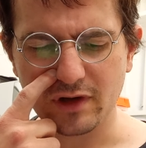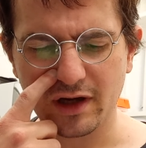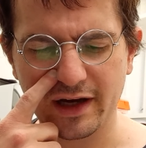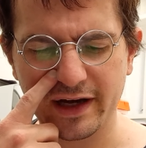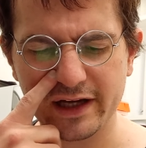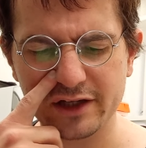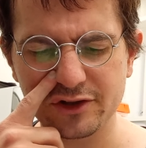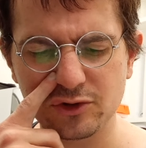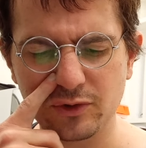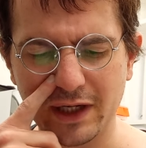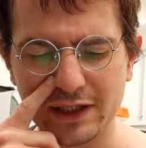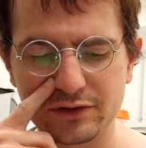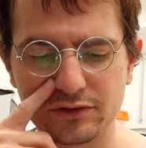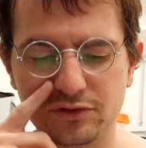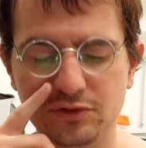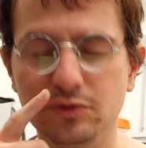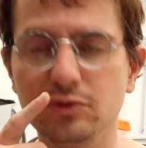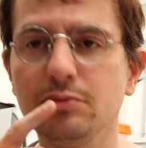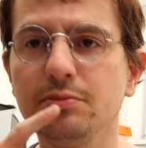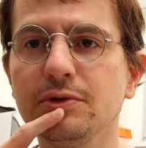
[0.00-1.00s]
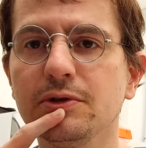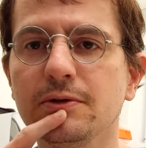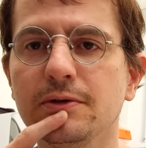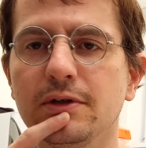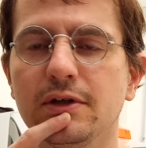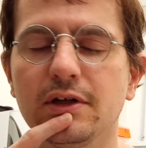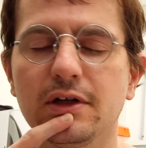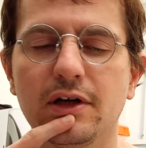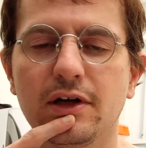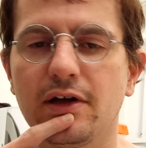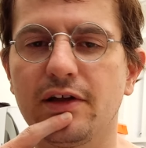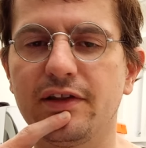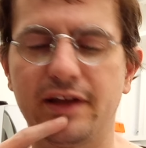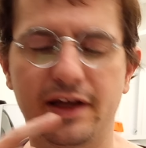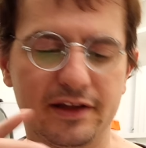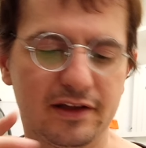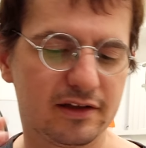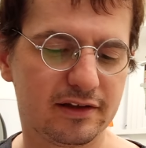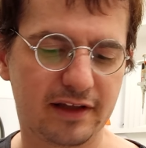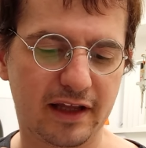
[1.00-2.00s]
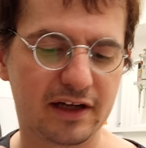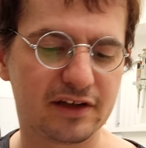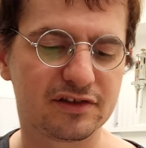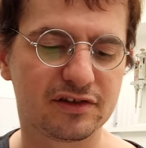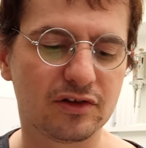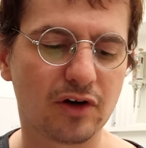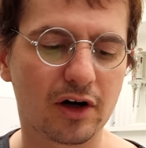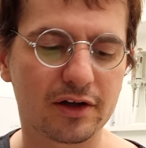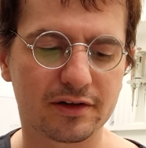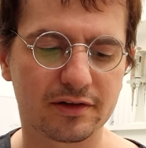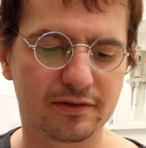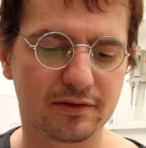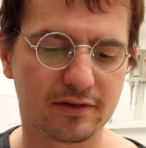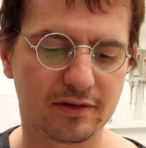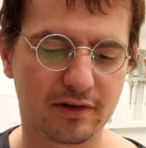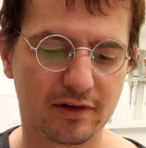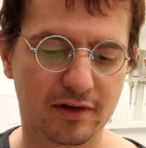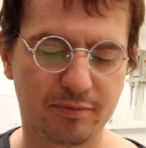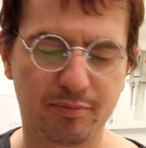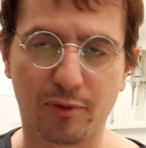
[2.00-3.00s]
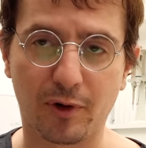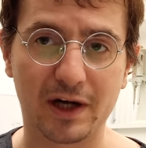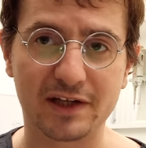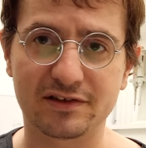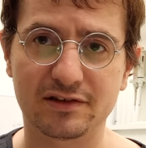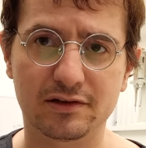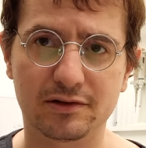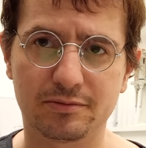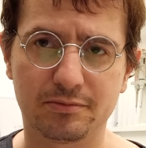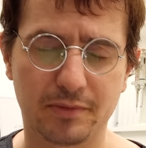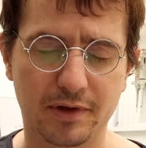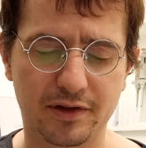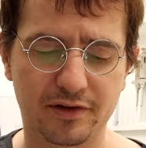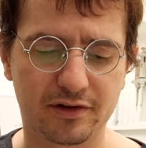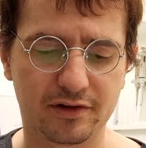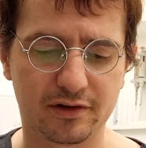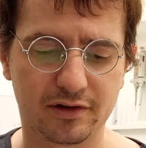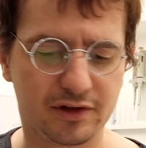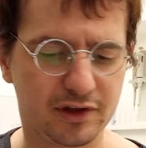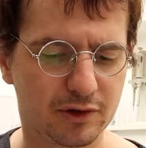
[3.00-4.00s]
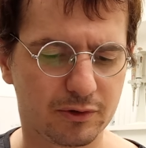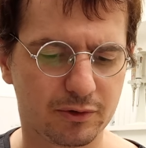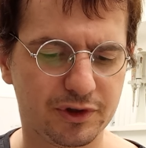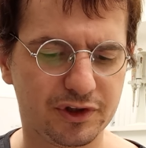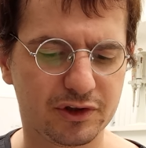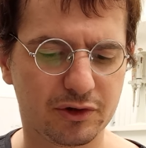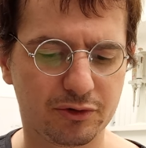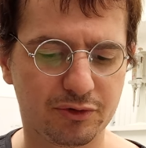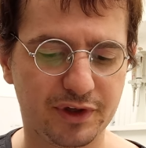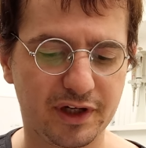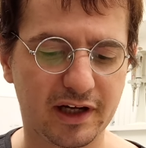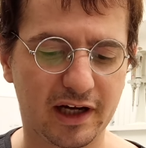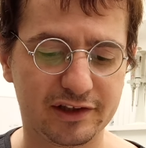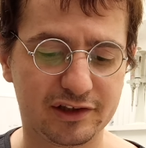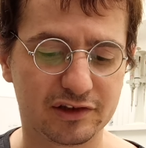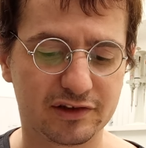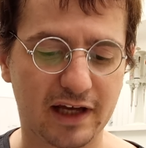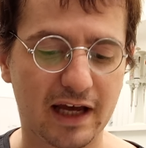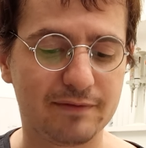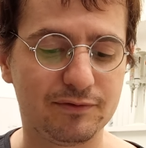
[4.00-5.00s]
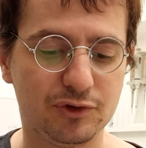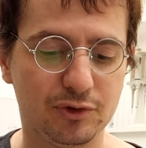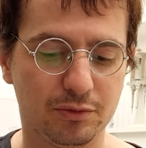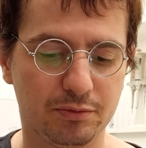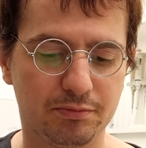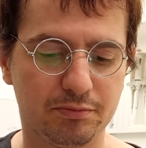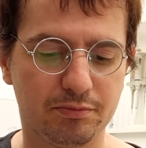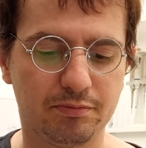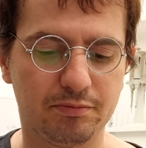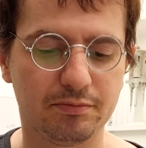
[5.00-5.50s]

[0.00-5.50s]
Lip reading: I had to add doomed, that is not present in the original Greek. I just had to